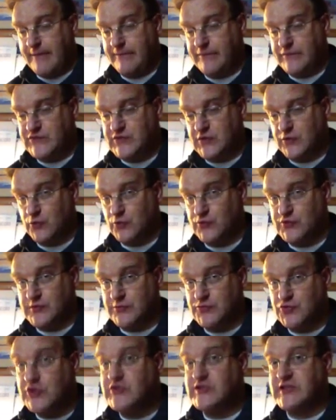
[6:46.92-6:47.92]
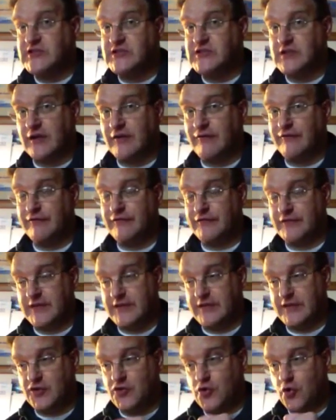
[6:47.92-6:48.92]
So some juicy stuff.
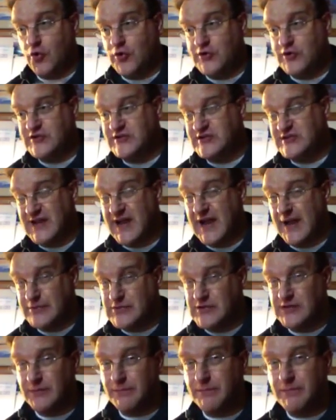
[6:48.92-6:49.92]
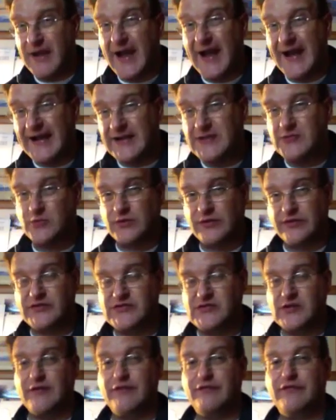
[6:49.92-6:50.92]
The course is absolutely packed with
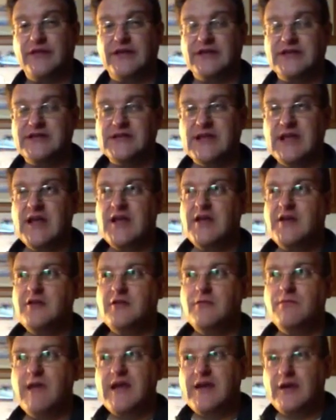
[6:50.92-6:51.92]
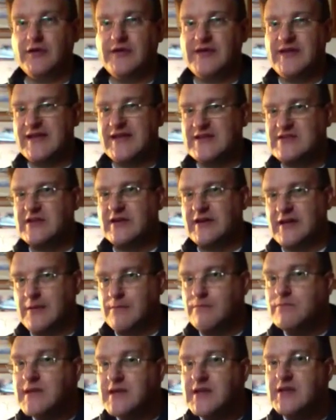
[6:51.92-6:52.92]
stuff that you may not necessarily
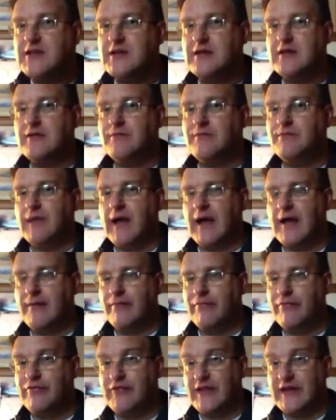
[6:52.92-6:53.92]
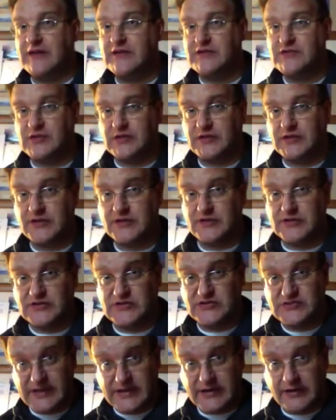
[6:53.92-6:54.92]
immediately think to
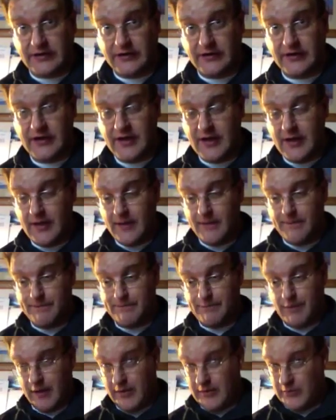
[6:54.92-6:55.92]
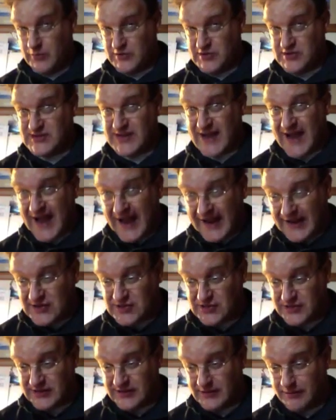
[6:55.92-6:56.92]
consider, but which is
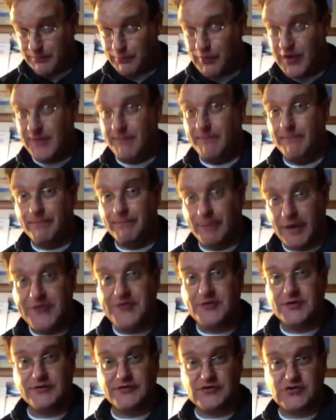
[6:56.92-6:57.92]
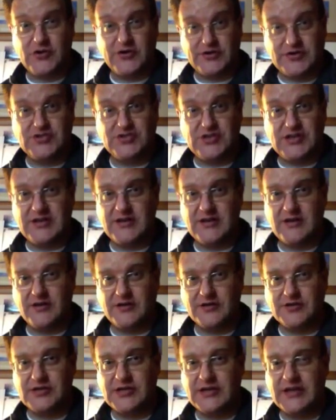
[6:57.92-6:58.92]
actually the bread and butter of Scottish
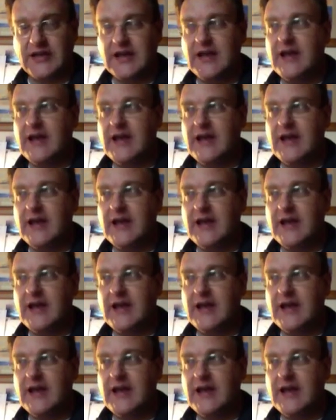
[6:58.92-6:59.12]
genealogy.